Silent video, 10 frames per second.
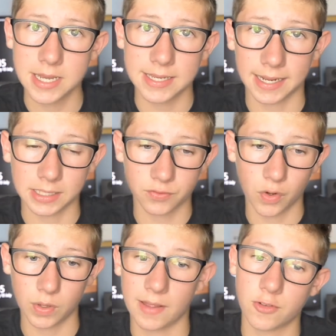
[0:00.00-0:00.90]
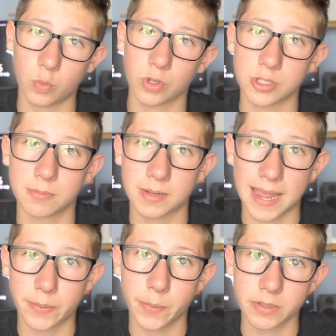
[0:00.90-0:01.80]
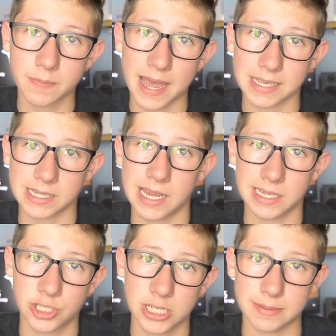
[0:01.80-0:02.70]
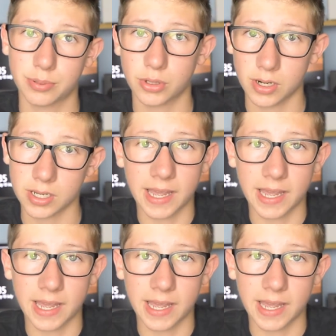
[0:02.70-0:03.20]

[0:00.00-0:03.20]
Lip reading: getting this phone if you want some capable specs at a cheap price.